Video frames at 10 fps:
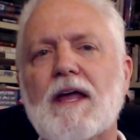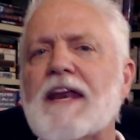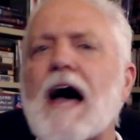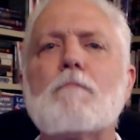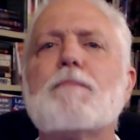
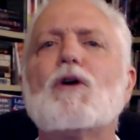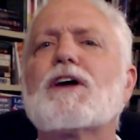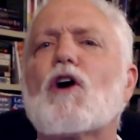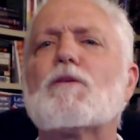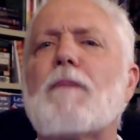Now,
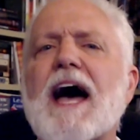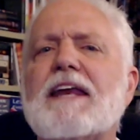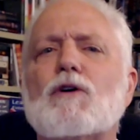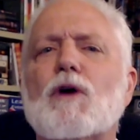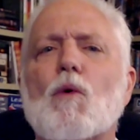building on the
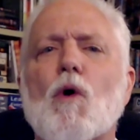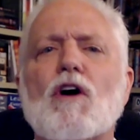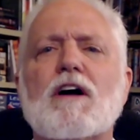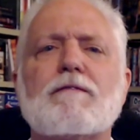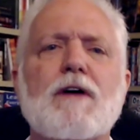pioneering
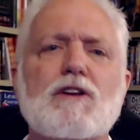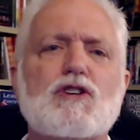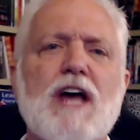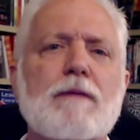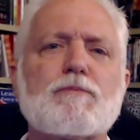work of
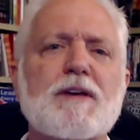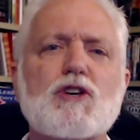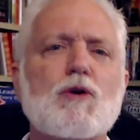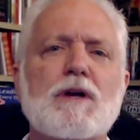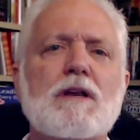James
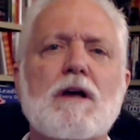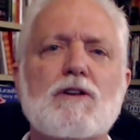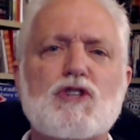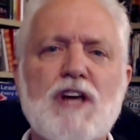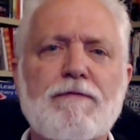McEwen,
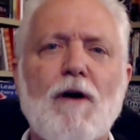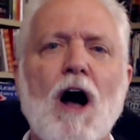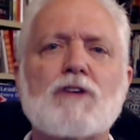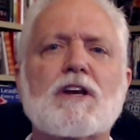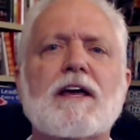Jeff
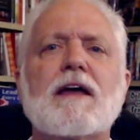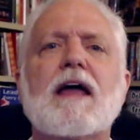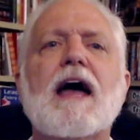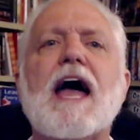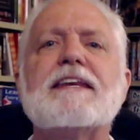Oshlick,
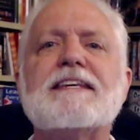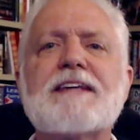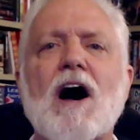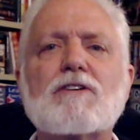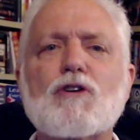and
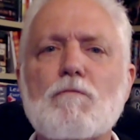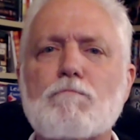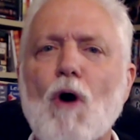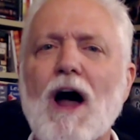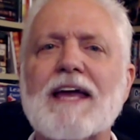Dr.
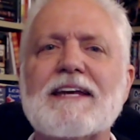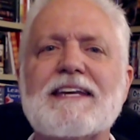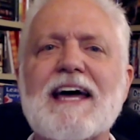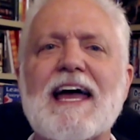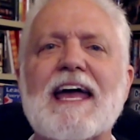Brian
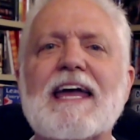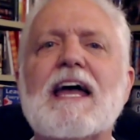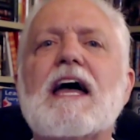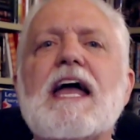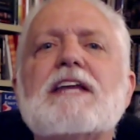Day,
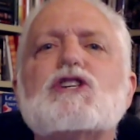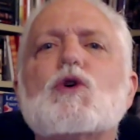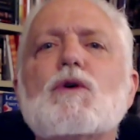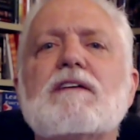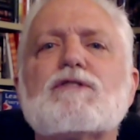
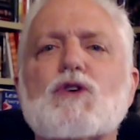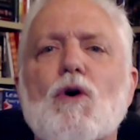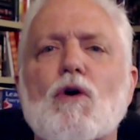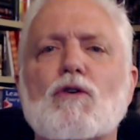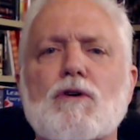Intuitive
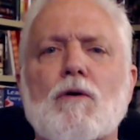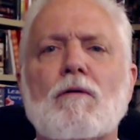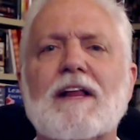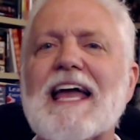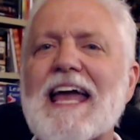
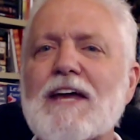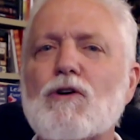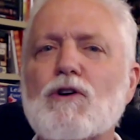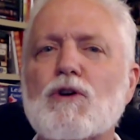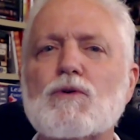Surgical
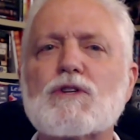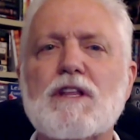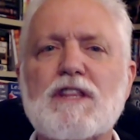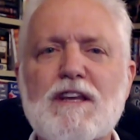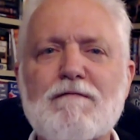
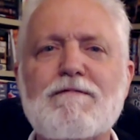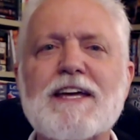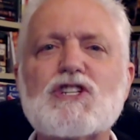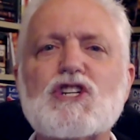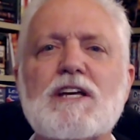introduced the Da
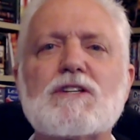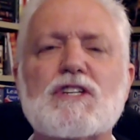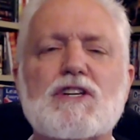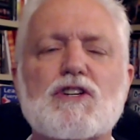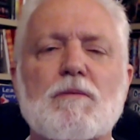Vinci
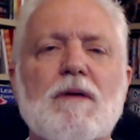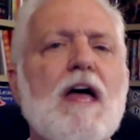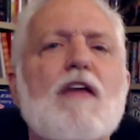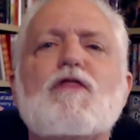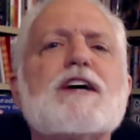system.
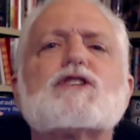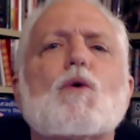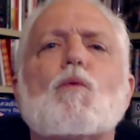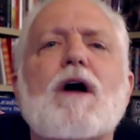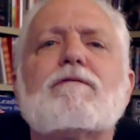This
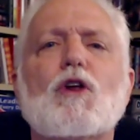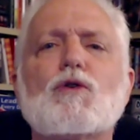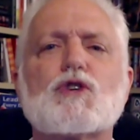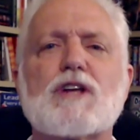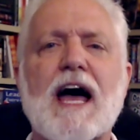
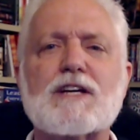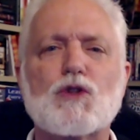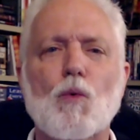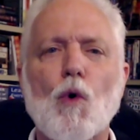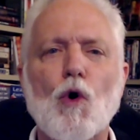revolutionized
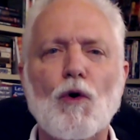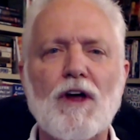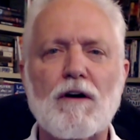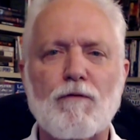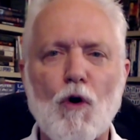the world
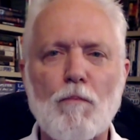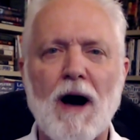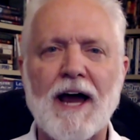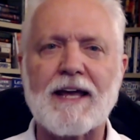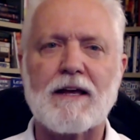of
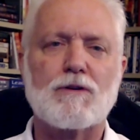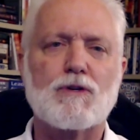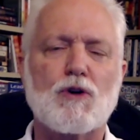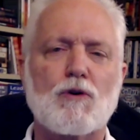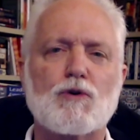robotic
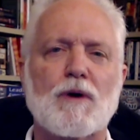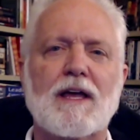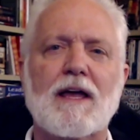surgery.